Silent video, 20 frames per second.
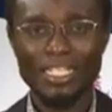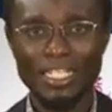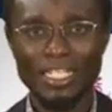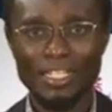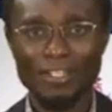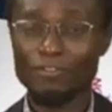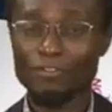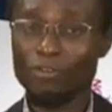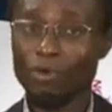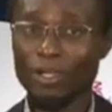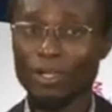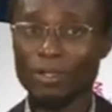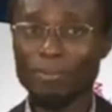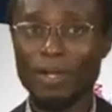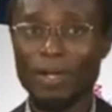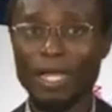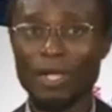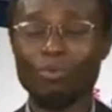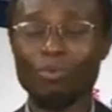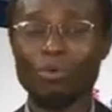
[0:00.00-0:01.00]
If
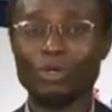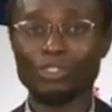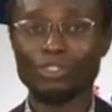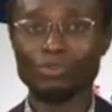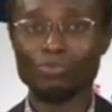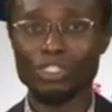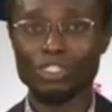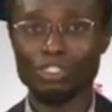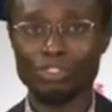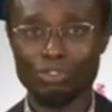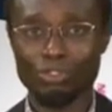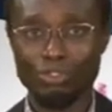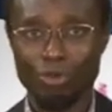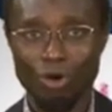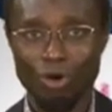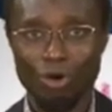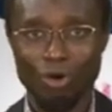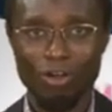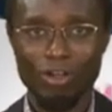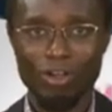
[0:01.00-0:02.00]
going by what we
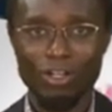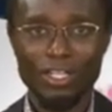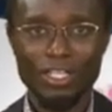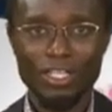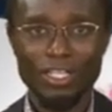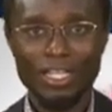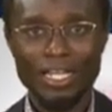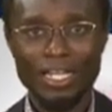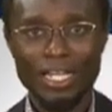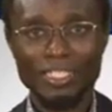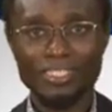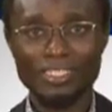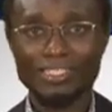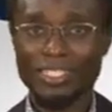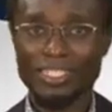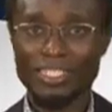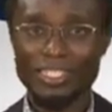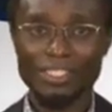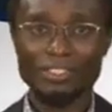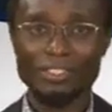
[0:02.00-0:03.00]
saw, is
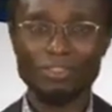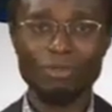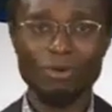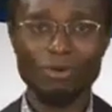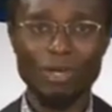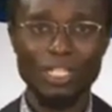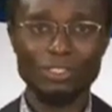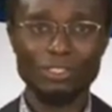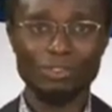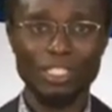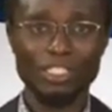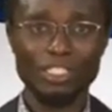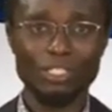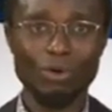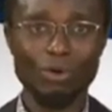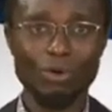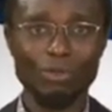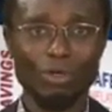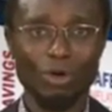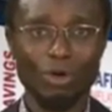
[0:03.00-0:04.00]
anything to actually
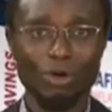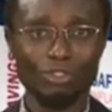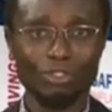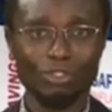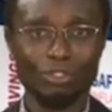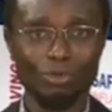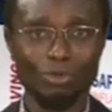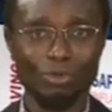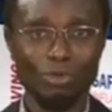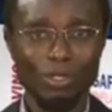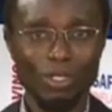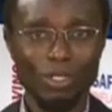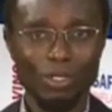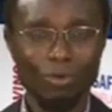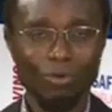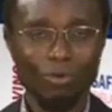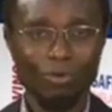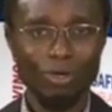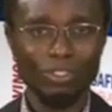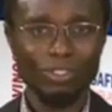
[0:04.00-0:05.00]
hold on to,
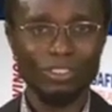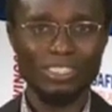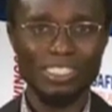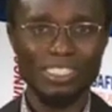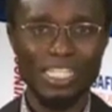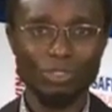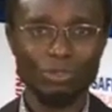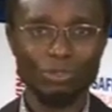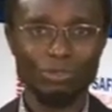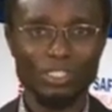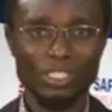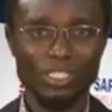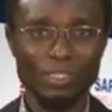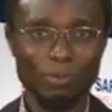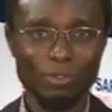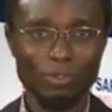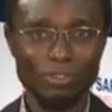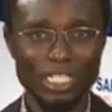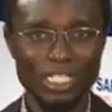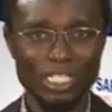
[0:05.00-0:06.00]
what that will really
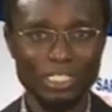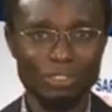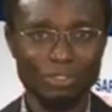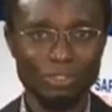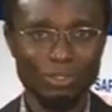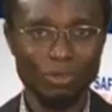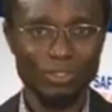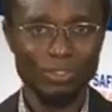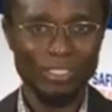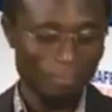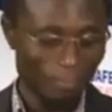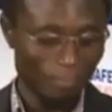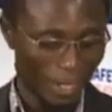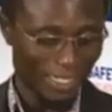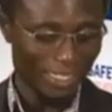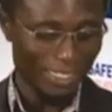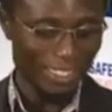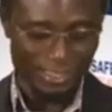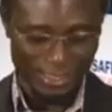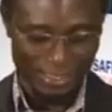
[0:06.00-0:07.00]
portend to the
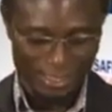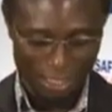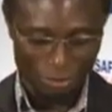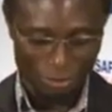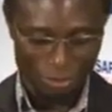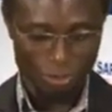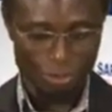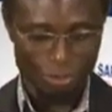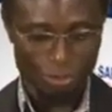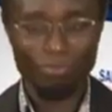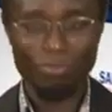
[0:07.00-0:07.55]
banking sector. Good